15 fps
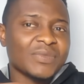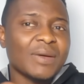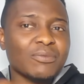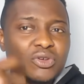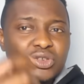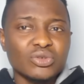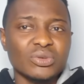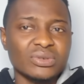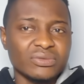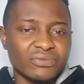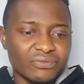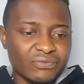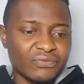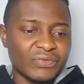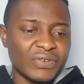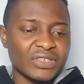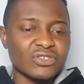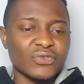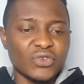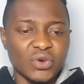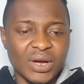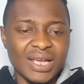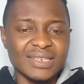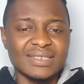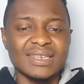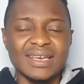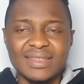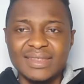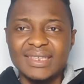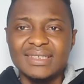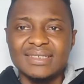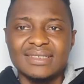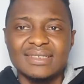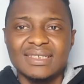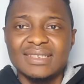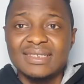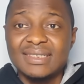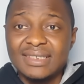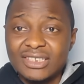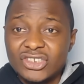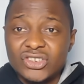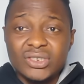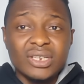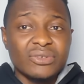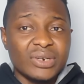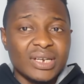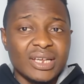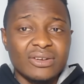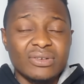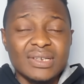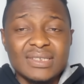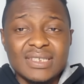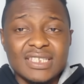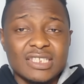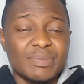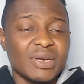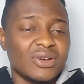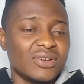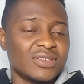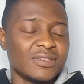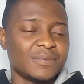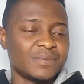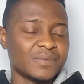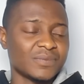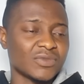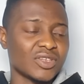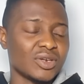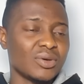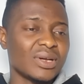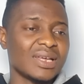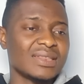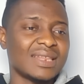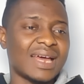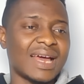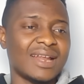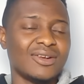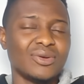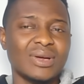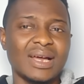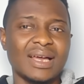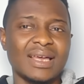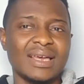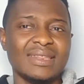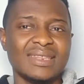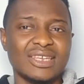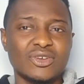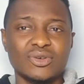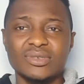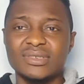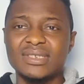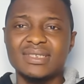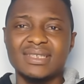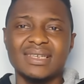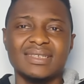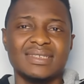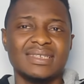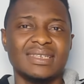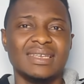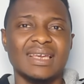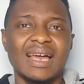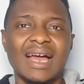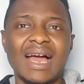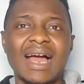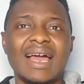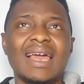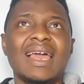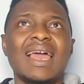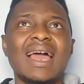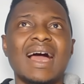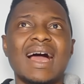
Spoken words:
I'm going to first of all ask this: is she really a racist? Because look at that. Look at the consistency. I'm